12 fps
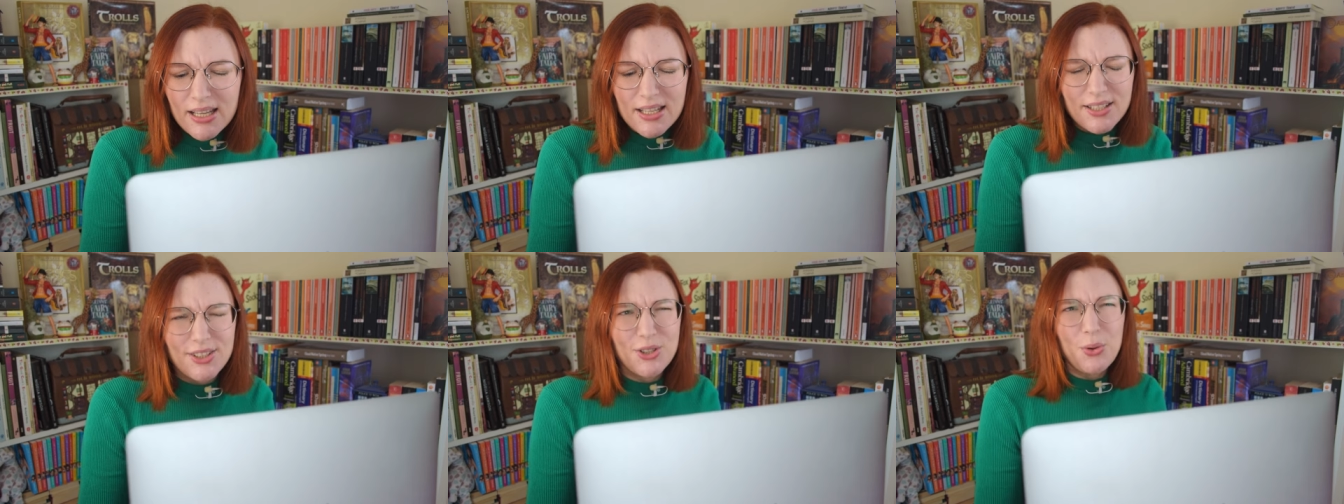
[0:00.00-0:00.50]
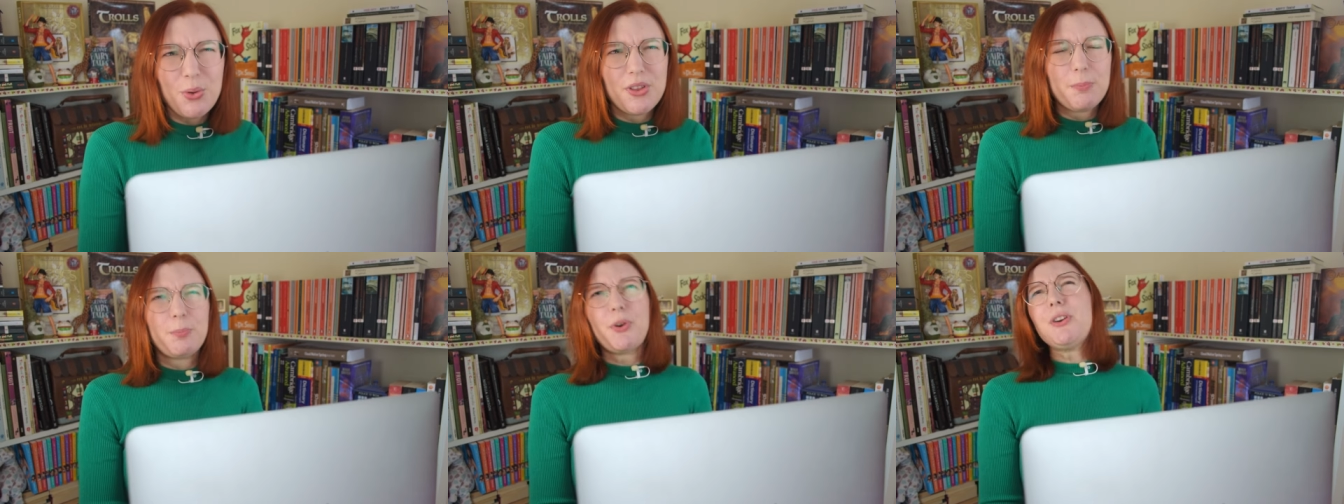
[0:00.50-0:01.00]
So
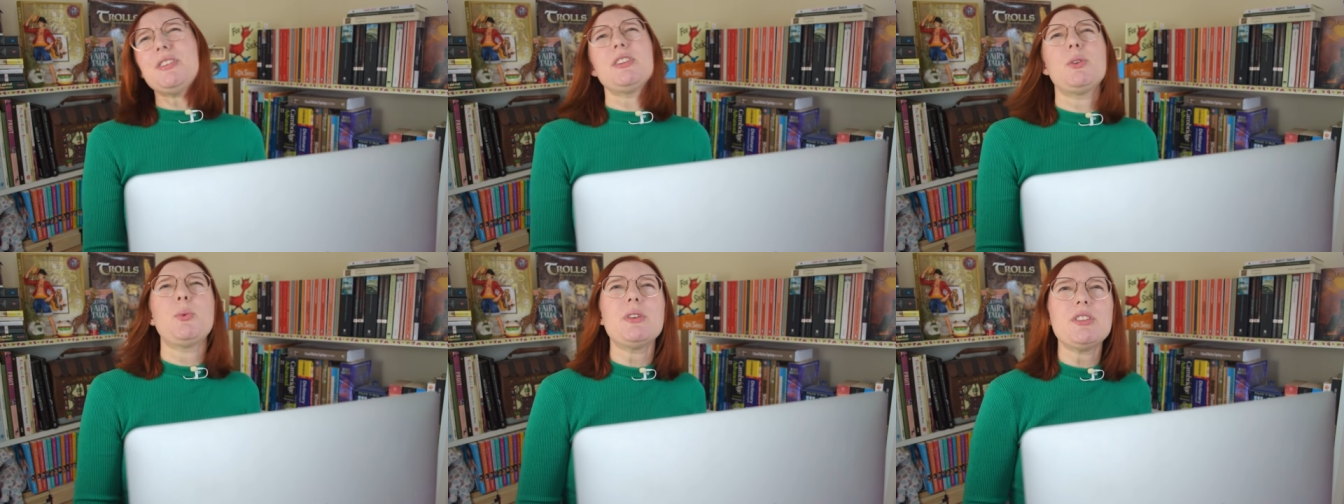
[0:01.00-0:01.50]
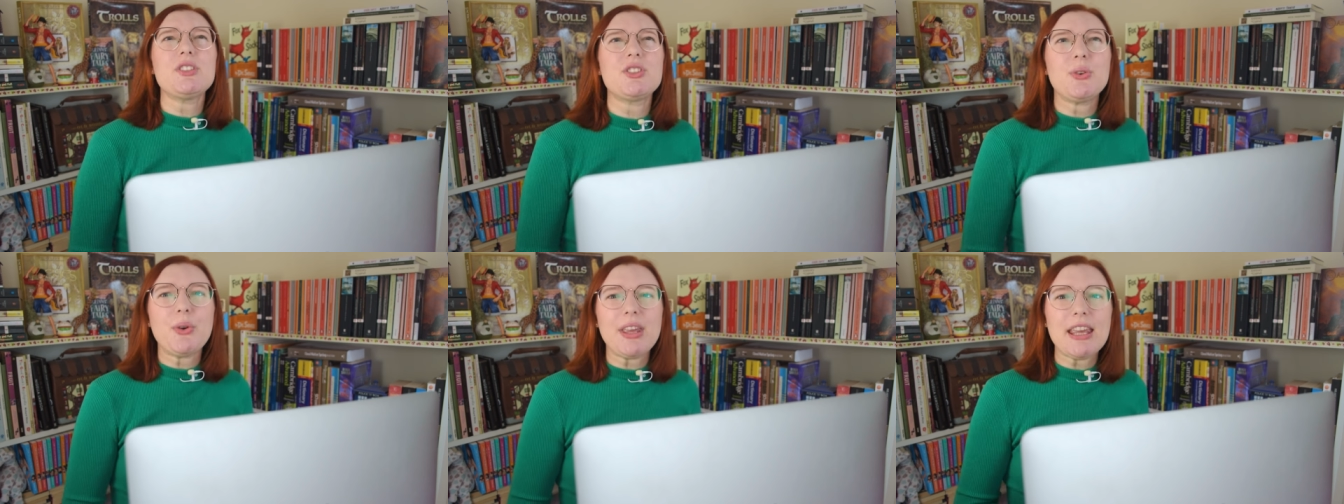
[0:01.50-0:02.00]
the person wants
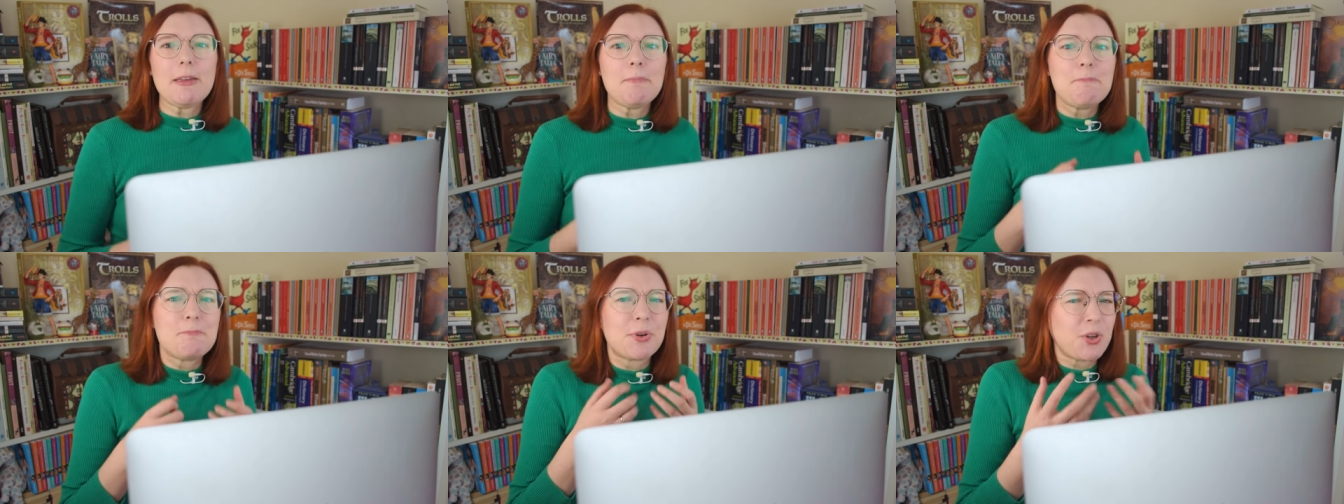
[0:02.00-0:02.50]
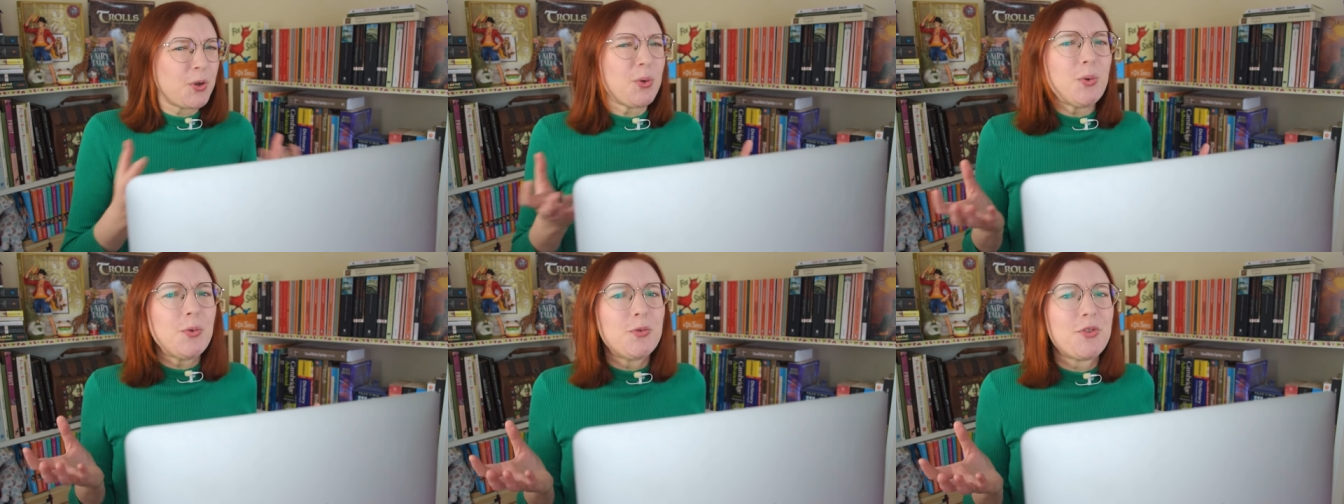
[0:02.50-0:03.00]
to
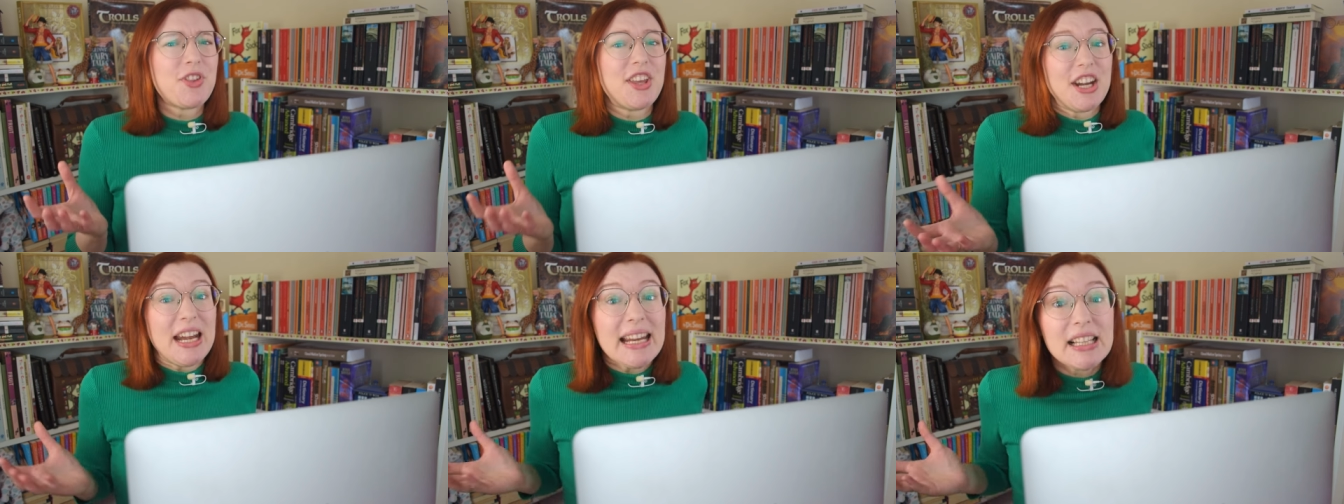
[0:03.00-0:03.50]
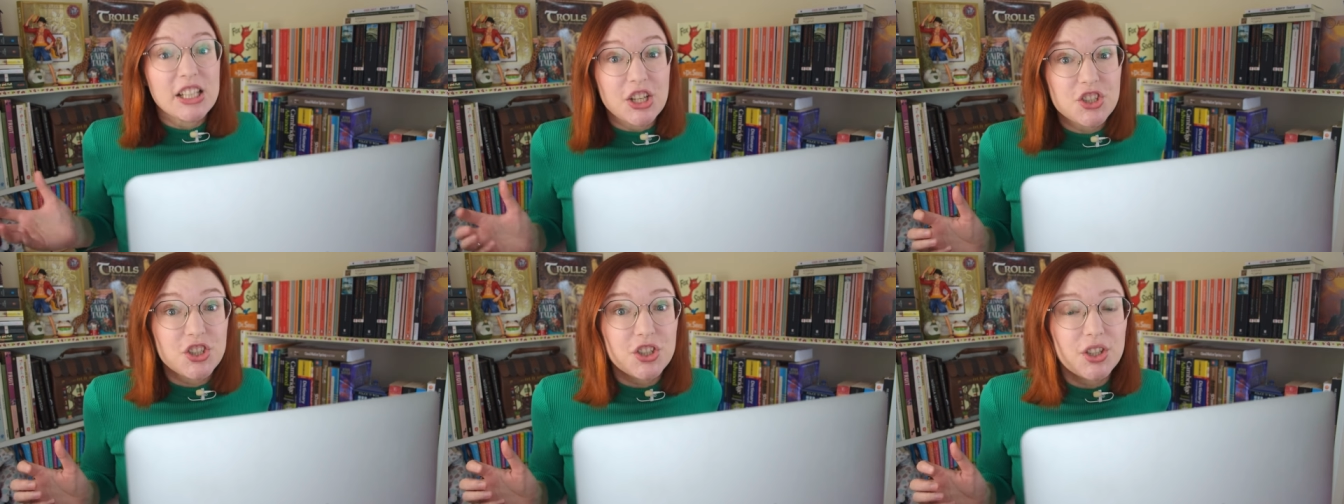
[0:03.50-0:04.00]
improve their
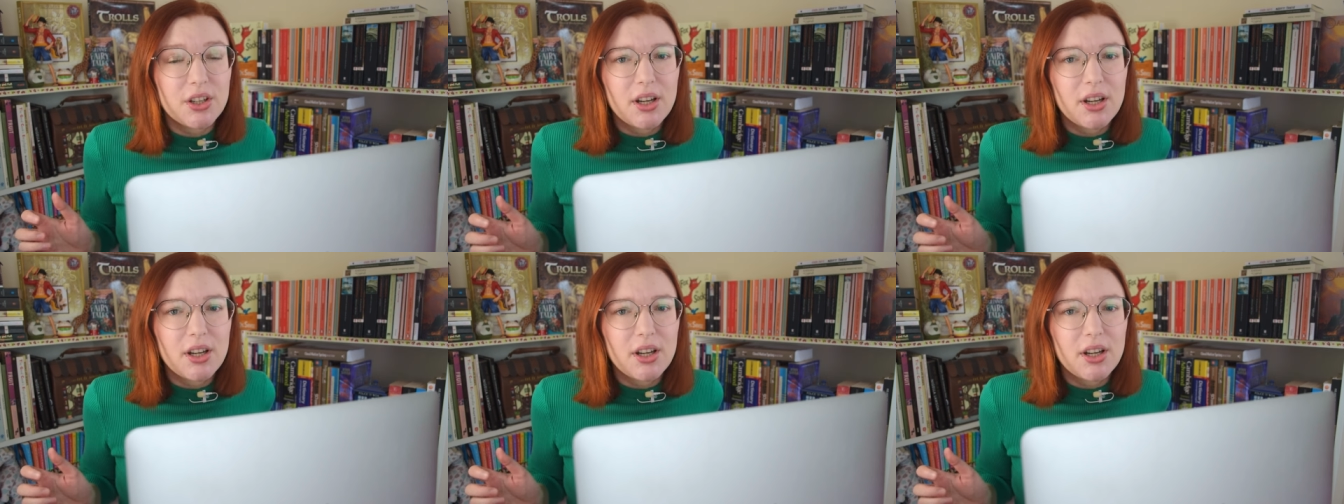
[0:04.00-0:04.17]
English.